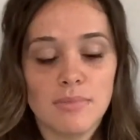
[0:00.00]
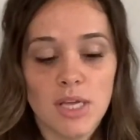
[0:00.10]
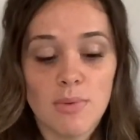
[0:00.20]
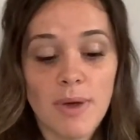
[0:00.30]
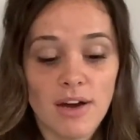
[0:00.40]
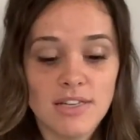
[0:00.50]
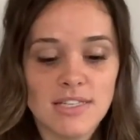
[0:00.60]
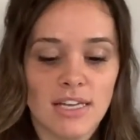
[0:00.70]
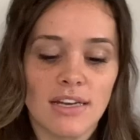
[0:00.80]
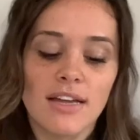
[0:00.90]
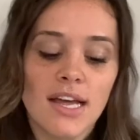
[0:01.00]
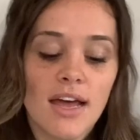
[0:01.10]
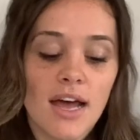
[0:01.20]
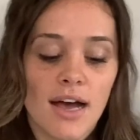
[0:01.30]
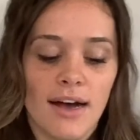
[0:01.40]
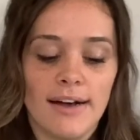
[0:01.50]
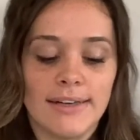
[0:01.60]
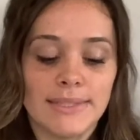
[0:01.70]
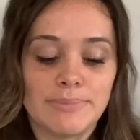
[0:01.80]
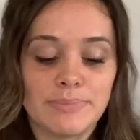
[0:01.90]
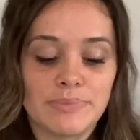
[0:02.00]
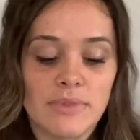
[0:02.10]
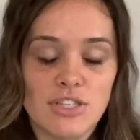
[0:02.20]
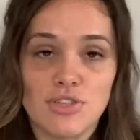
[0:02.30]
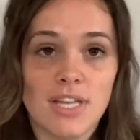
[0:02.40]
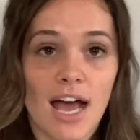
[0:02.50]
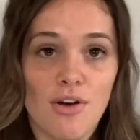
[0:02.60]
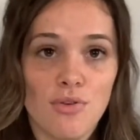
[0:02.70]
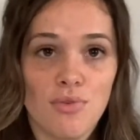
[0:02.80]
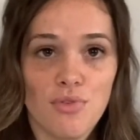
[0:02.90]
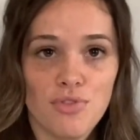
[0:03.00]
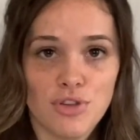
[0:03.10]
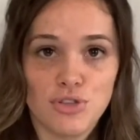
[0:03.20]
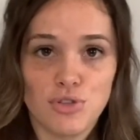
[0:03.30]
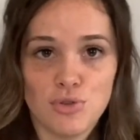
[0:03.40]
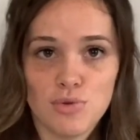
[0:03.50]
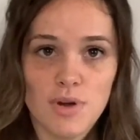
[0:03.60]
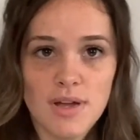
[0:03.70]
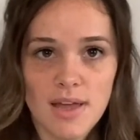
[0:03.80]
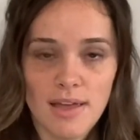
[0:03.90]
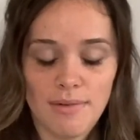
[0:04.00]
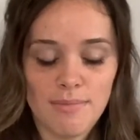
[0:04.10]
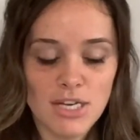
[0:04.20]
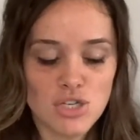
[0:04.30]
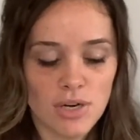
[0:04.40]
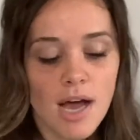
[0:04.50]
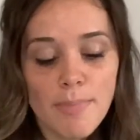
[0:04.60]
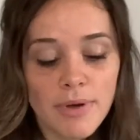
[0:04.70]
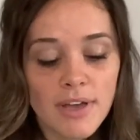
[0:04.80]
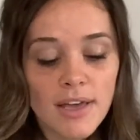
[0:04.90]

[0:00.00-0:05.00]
comparison, is just how the two measure up.